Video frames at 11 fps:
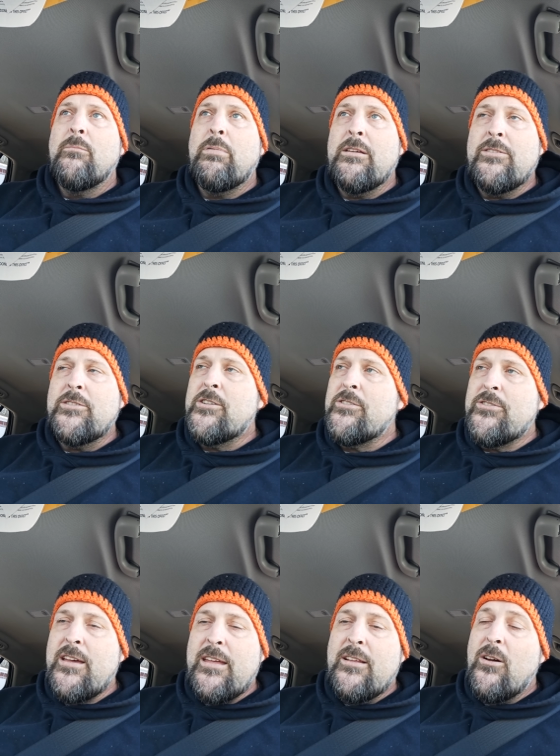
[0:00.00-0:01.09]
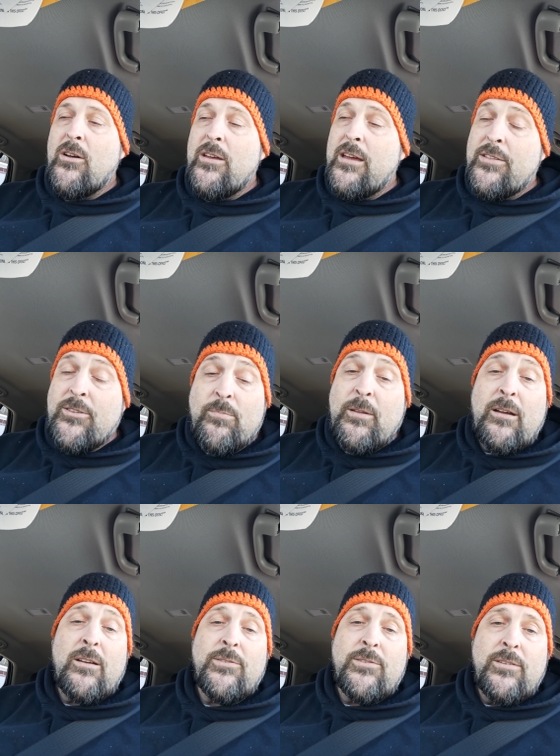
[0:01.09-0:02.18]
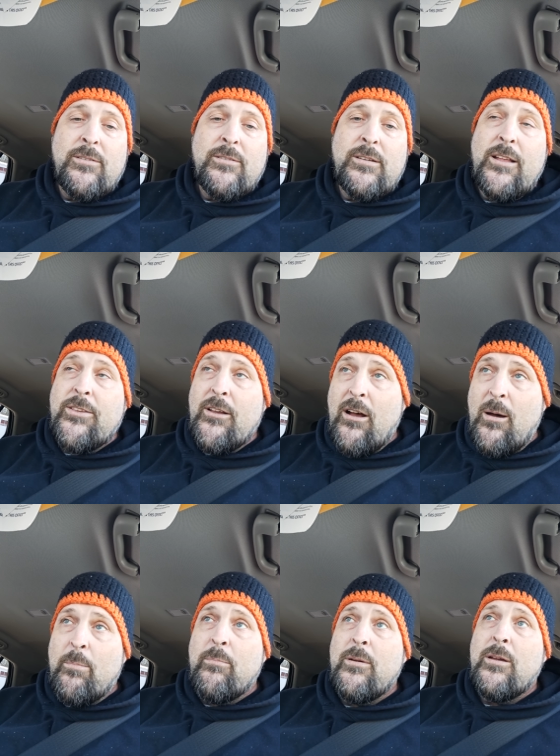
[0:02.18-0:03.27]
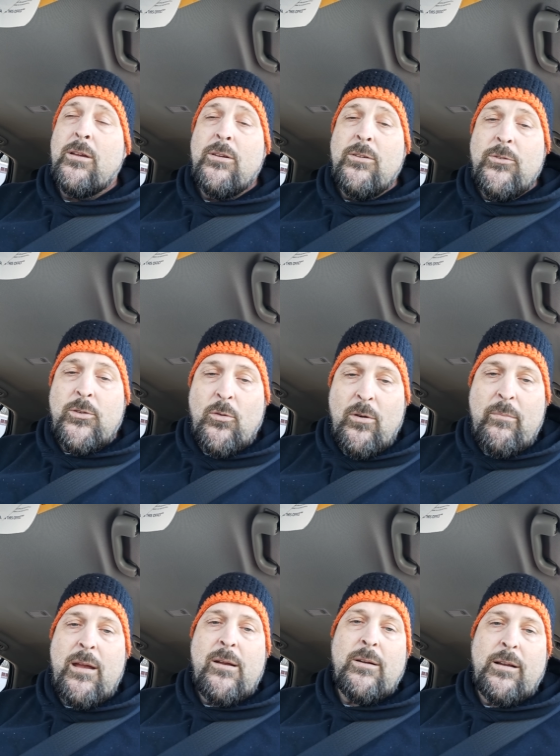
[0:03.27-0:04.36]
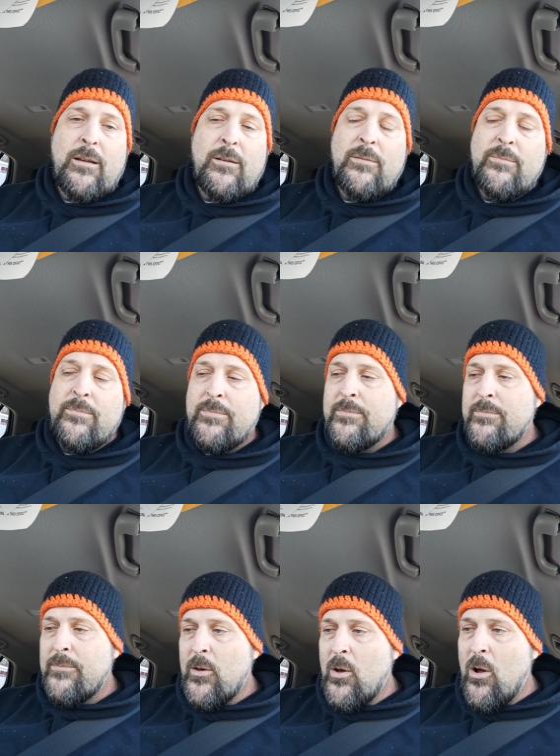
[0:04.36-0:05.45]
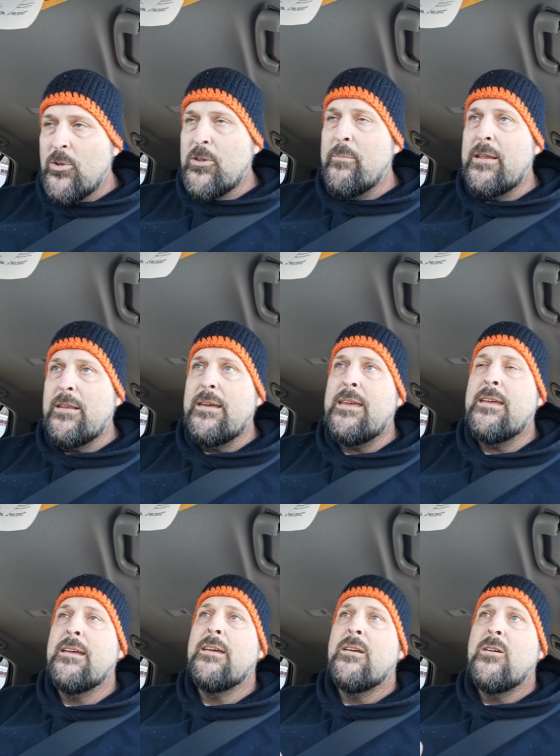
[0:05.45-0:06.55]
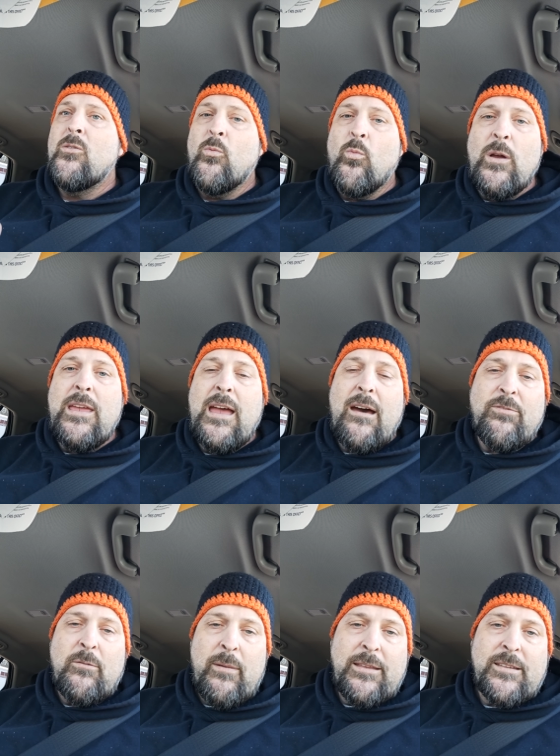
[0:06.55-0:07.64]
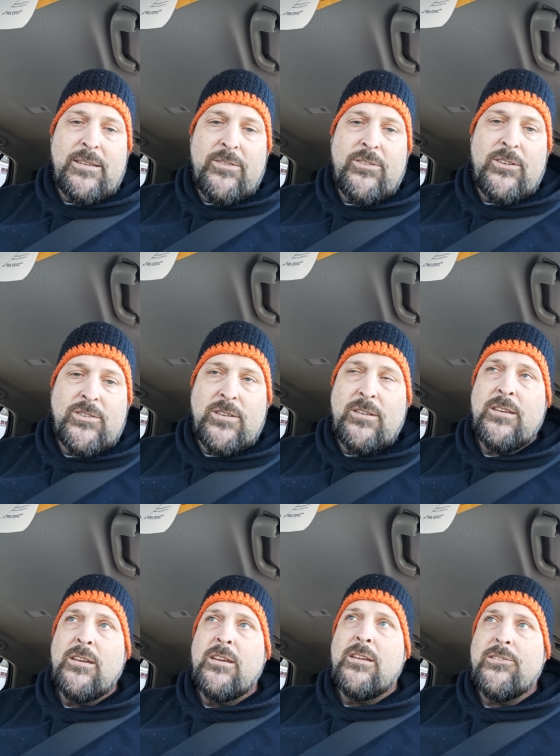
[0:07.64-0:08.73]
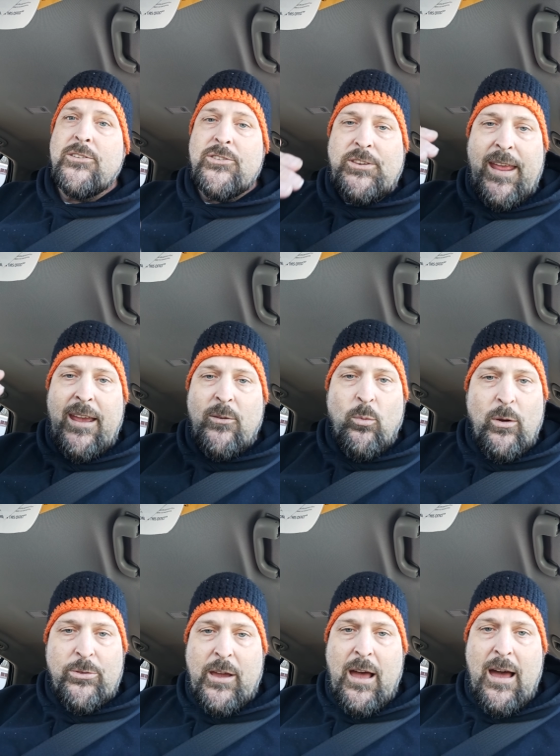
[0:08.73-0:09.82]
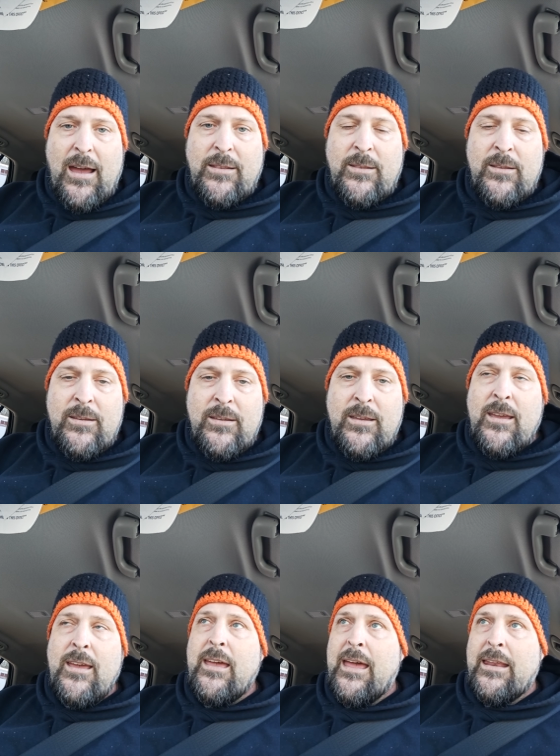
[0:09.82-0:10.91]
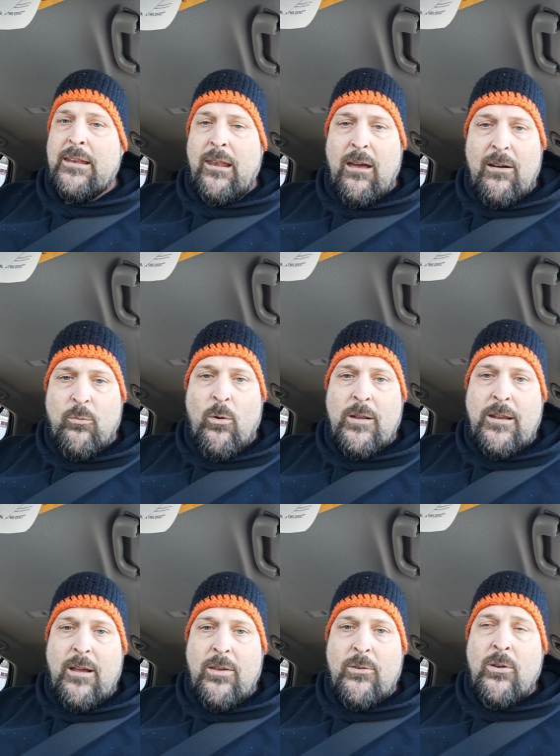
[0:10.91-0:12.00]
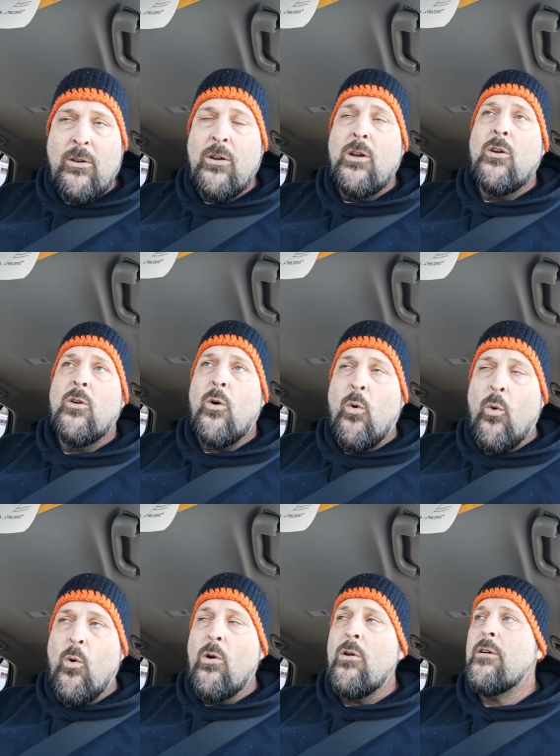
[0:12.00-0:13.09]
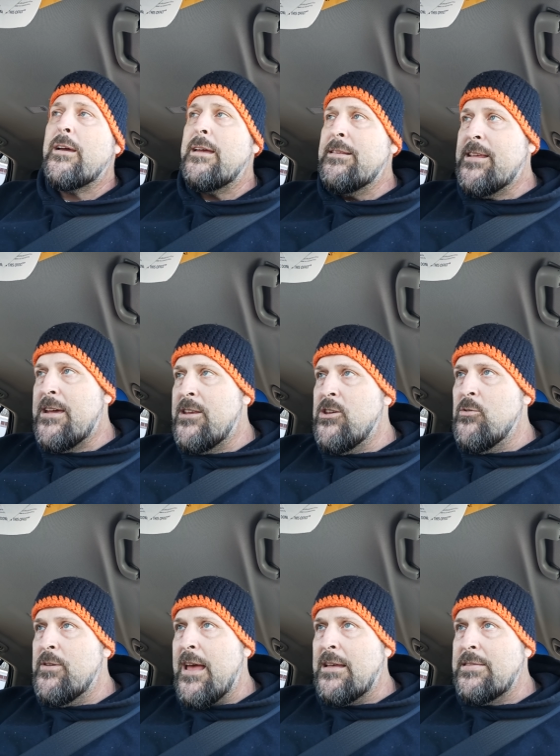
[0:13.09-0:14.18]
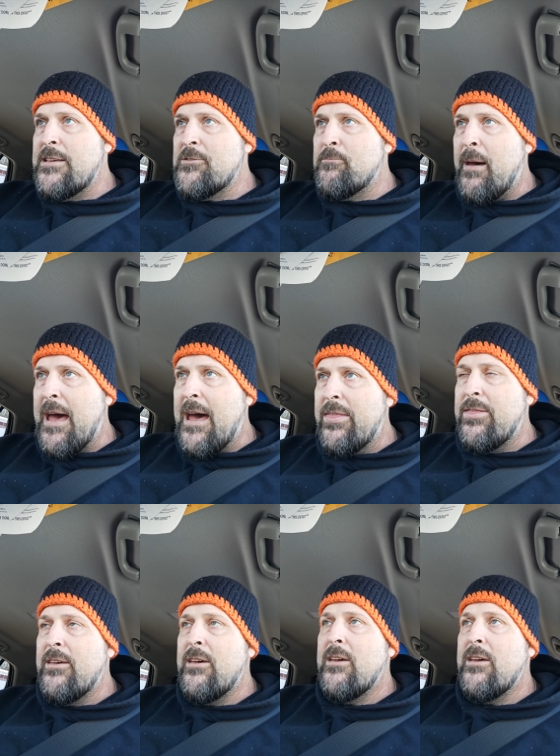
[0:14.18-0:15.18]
But as I just said, it, it's up to us. It's up to America. Ultimately, we have to make the decision to stand with God and love one another or continue down this path